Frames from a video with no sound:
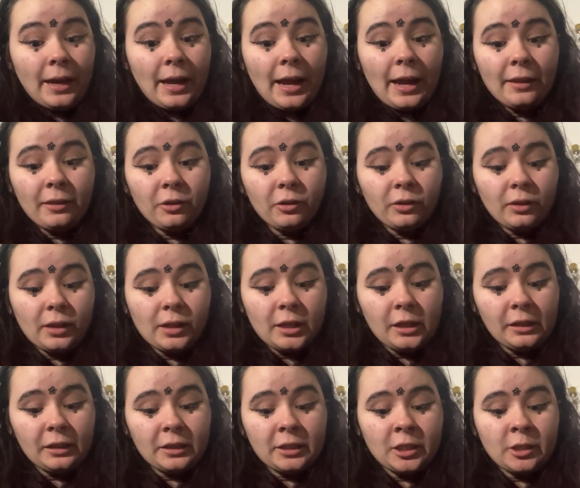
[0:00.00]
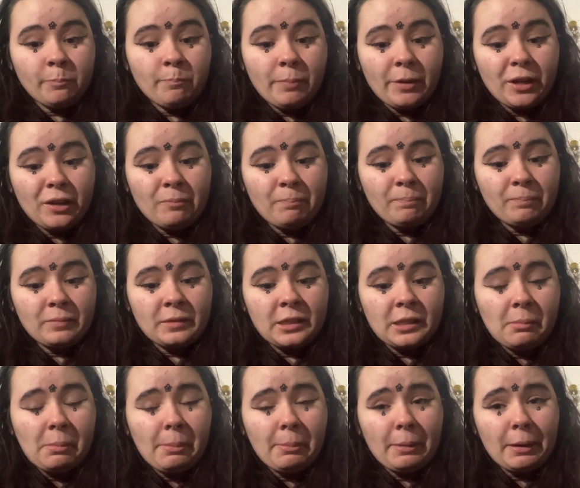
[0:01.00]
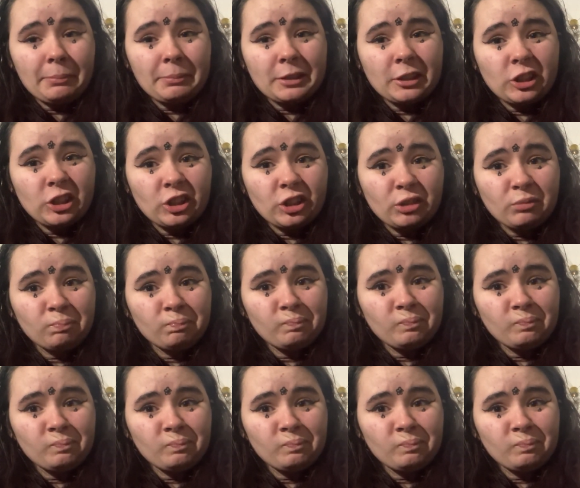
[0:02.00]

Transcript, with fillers: I literally like, spit some of my pizza.